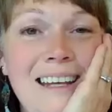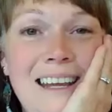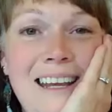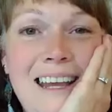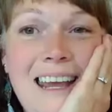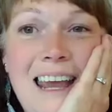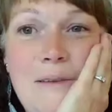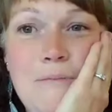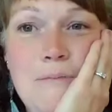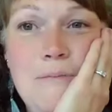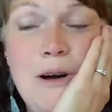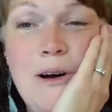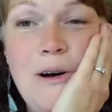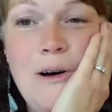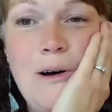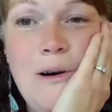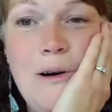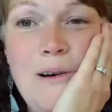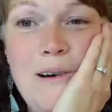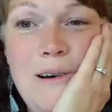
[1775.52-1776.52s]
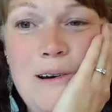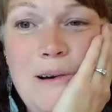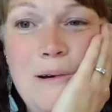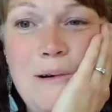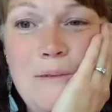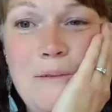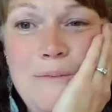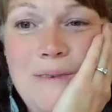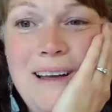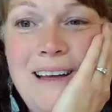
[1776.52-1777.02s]
and he came
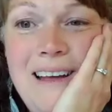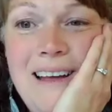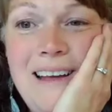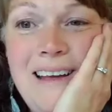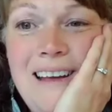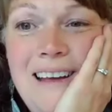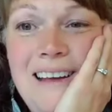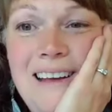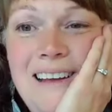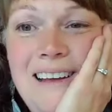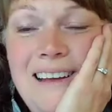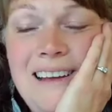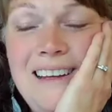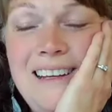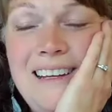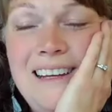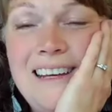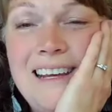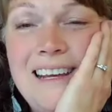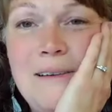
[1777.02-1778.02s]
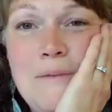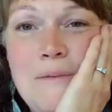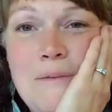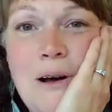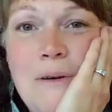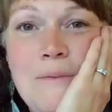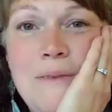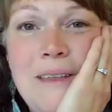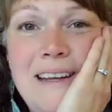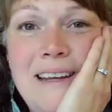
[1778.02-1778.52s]
home. He
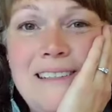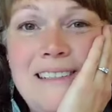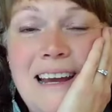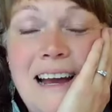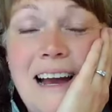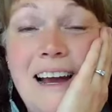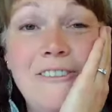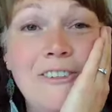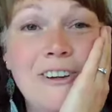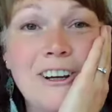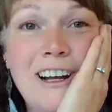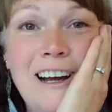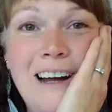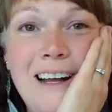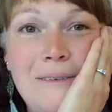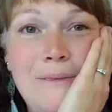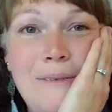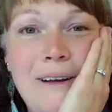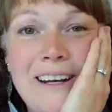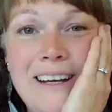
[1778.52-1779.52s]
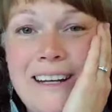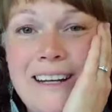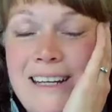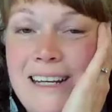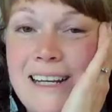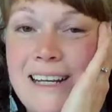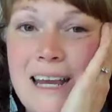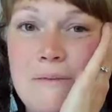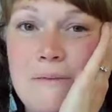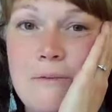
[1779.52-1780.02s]
came home that day. I forgot about
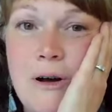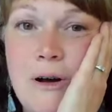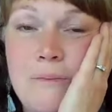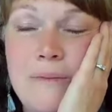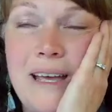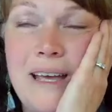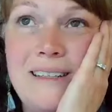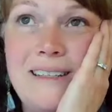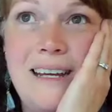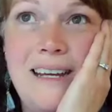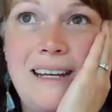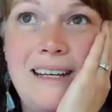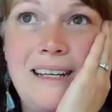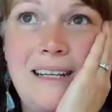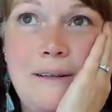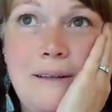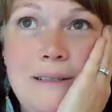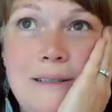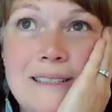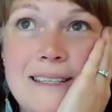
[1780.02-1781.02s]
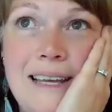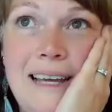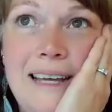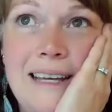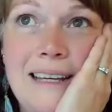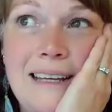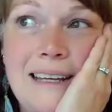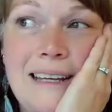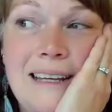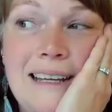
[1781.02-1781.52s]
it. He came home that day, and he was
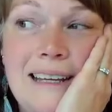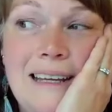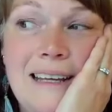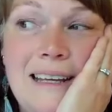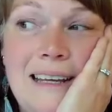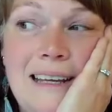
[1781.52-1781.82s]
like,